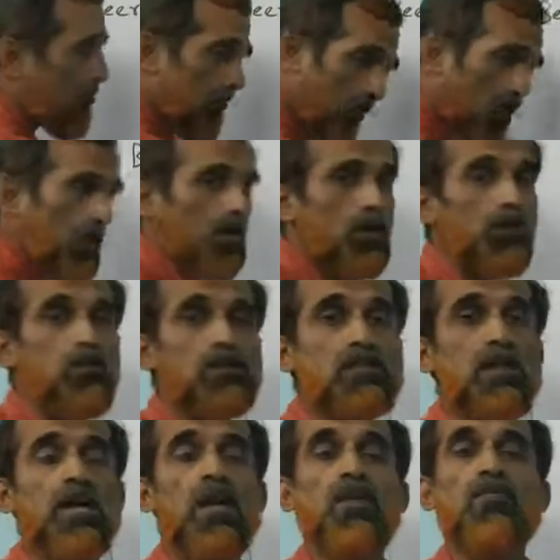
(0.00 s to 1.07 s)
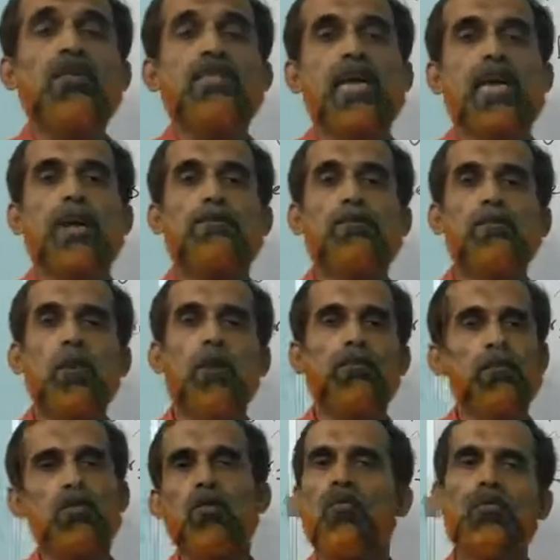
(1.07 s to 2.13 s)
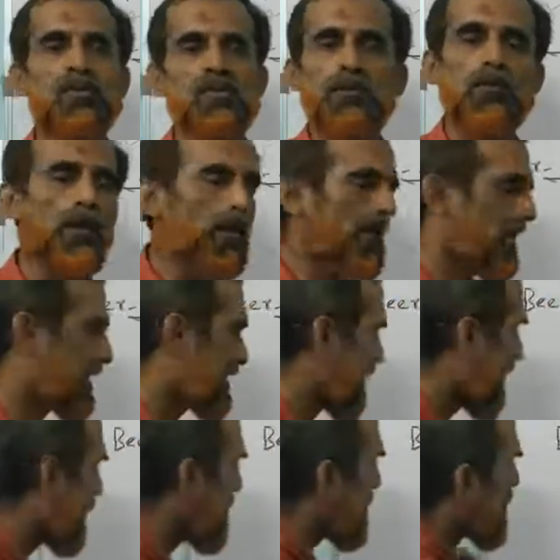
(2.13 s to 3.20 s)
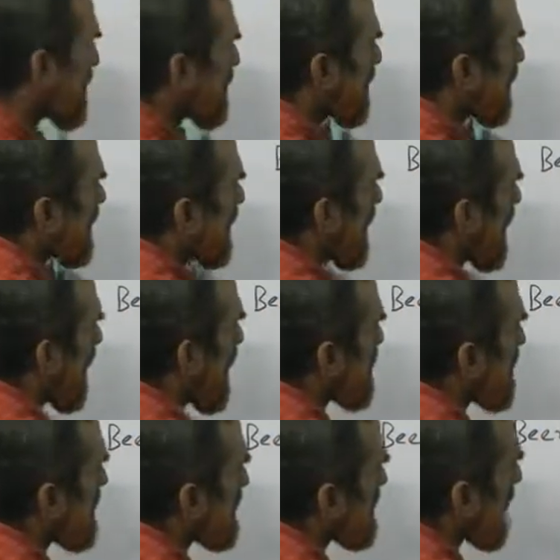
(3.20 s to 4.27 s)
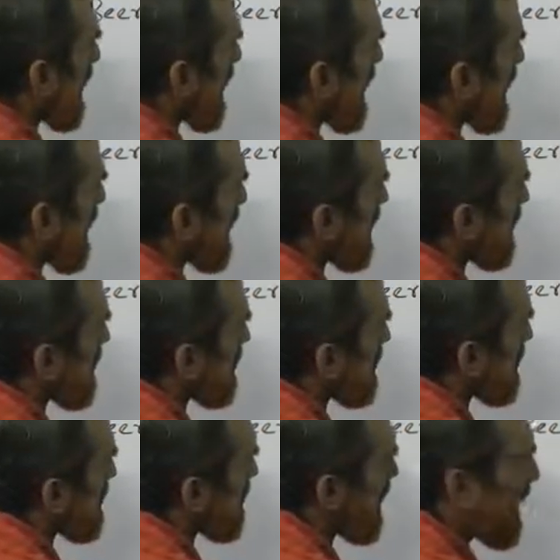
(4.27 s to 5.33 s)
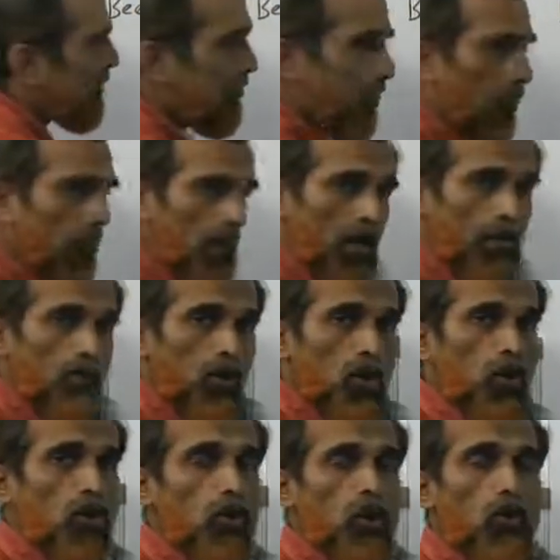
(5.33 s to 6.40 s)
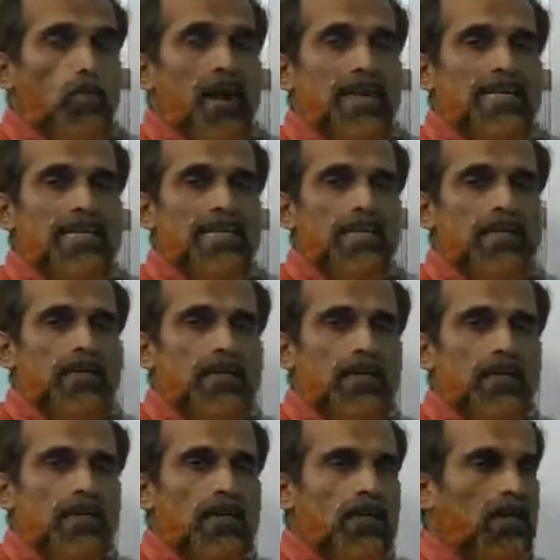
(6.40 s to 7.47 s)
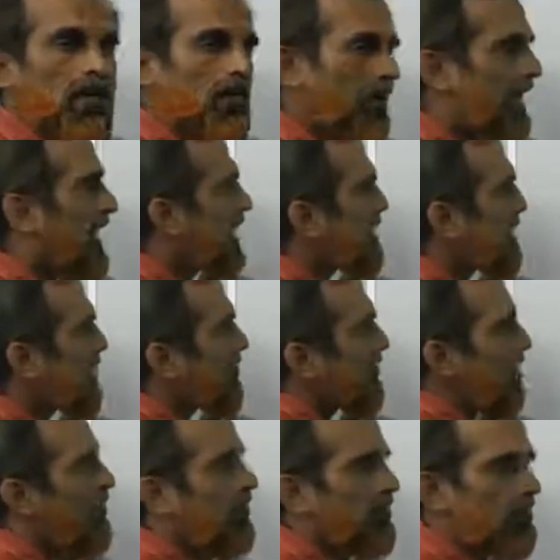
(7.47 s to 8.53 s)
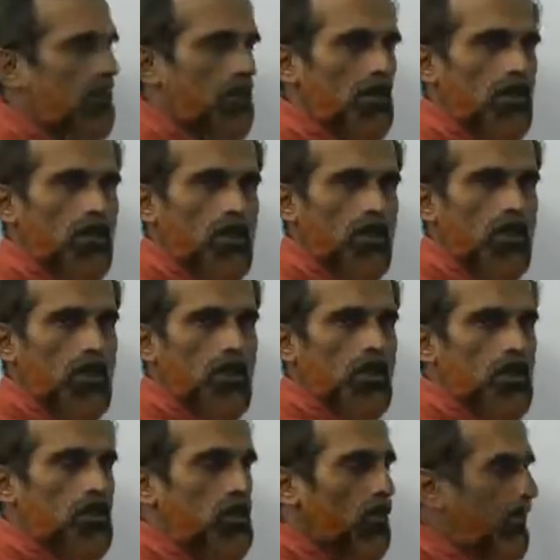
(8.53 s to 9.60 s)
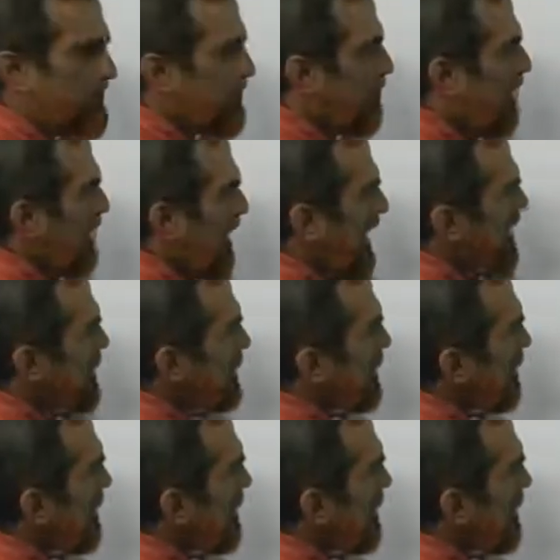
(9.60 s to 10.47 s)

molecules which can absorb UV visible radiation, and we are sending a monochromatic radiation from UV visible range